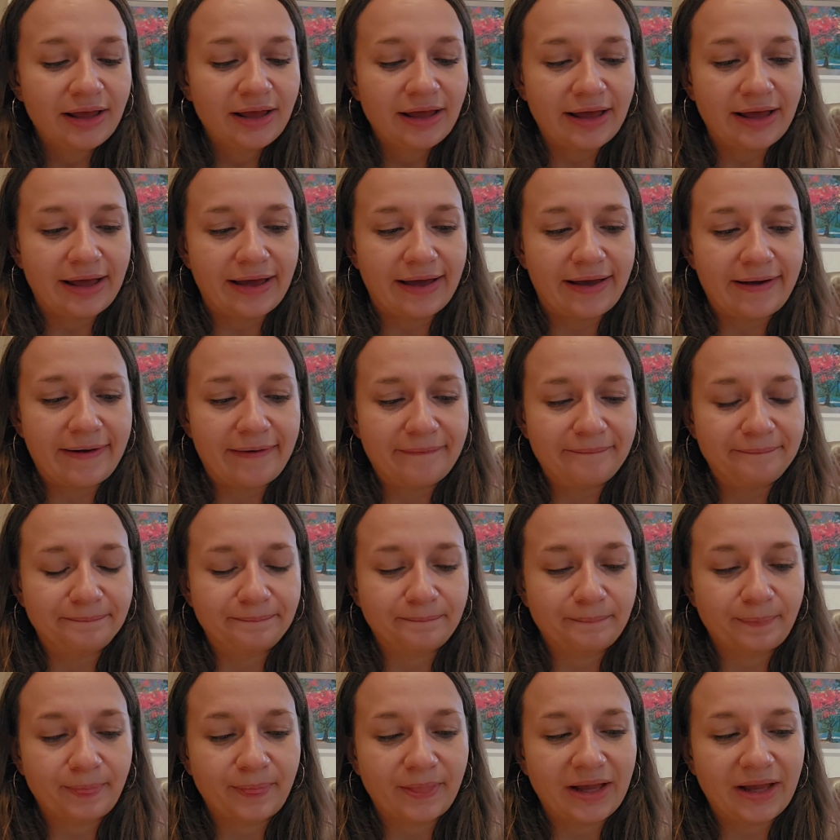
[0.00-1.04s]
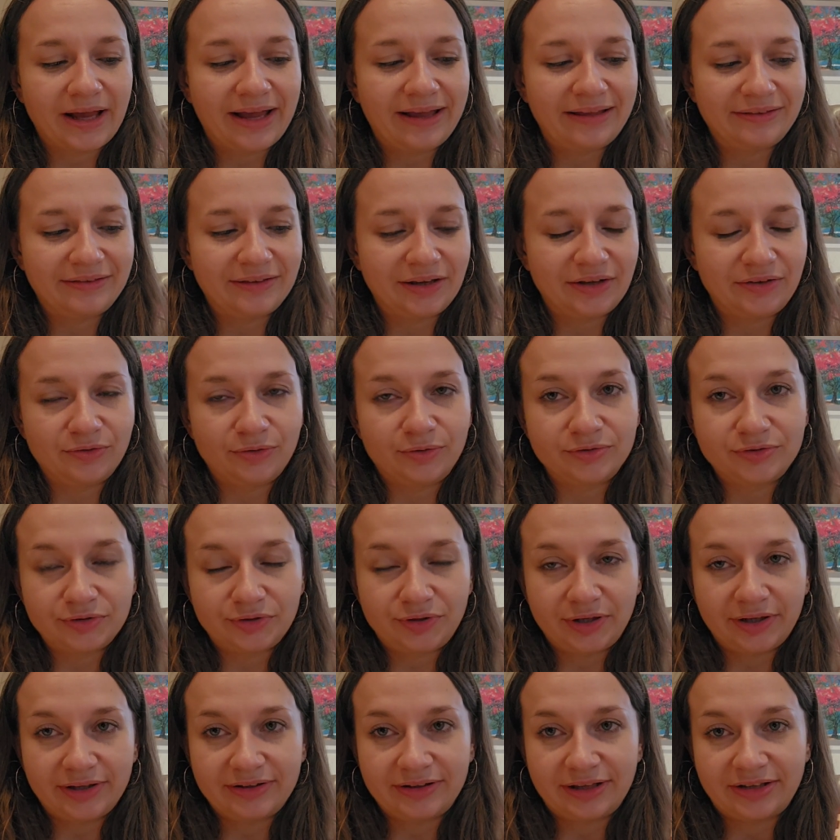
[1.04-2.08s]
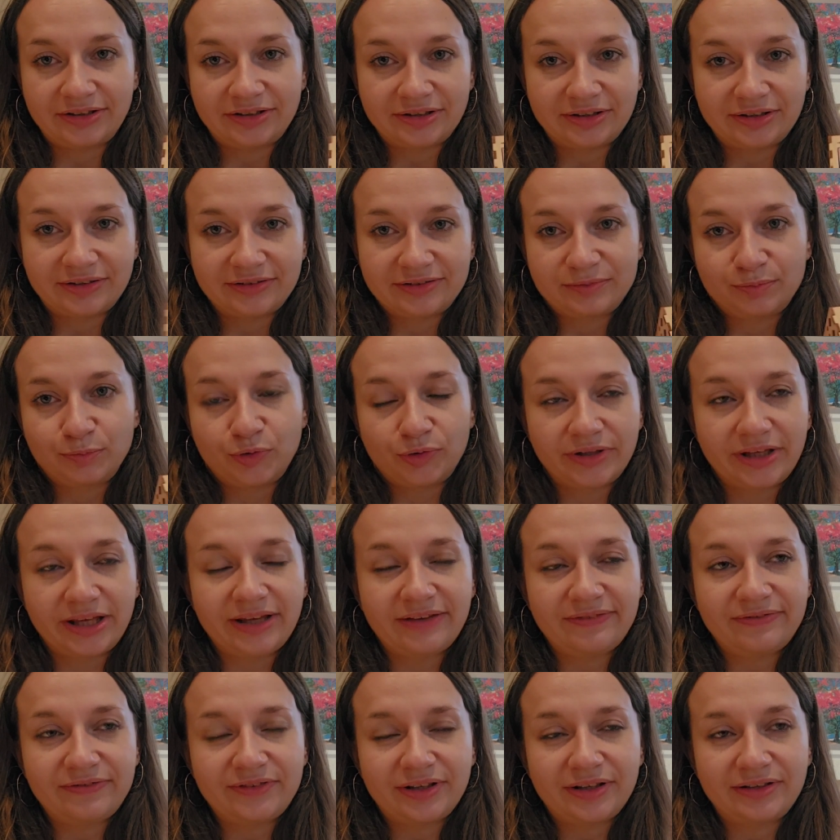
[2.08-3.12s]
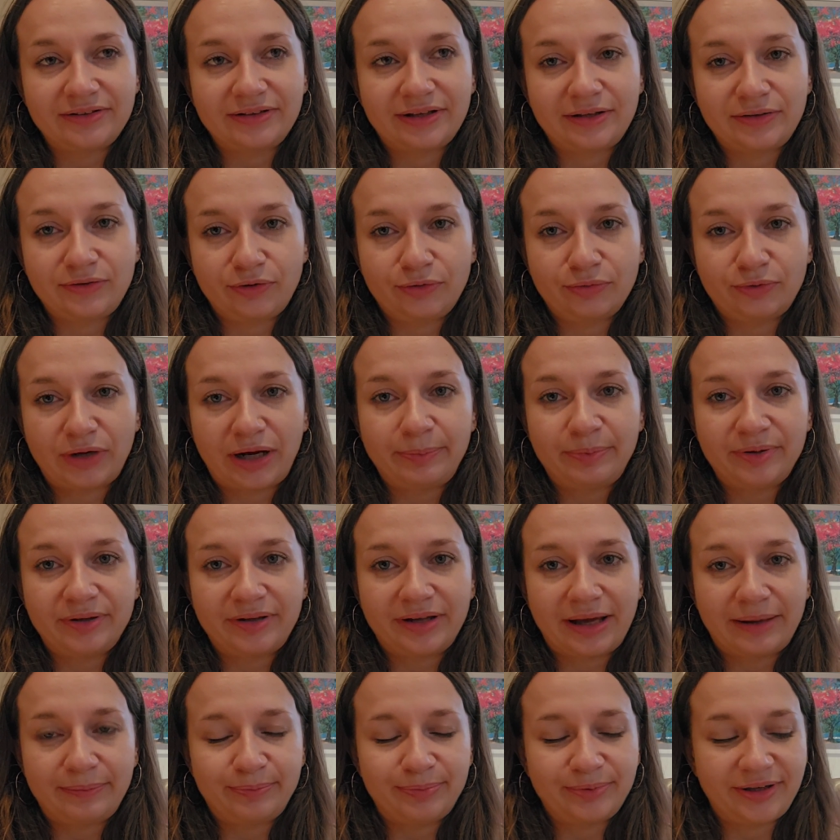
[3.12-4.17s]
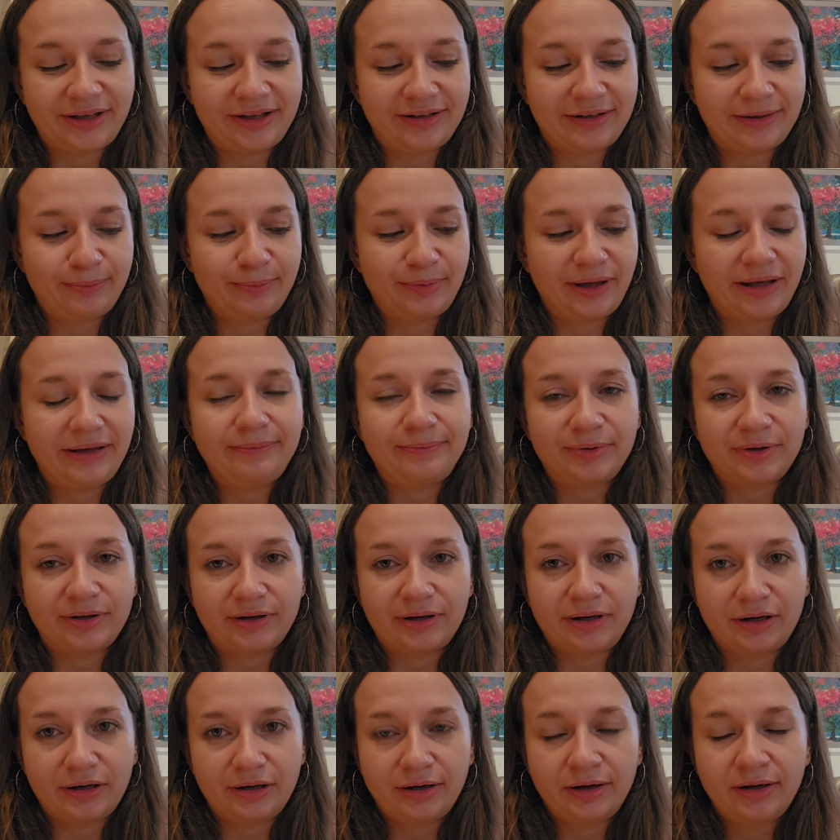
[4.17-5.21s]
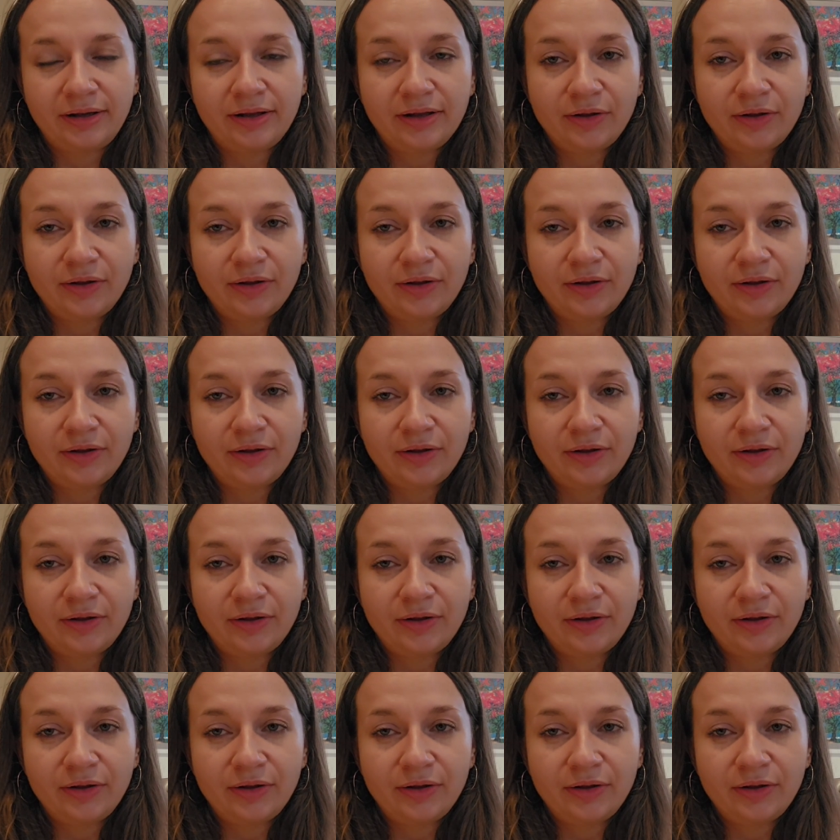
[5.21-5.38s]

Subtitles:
and then also you attach like a small gift, and then you wrap it up in a paper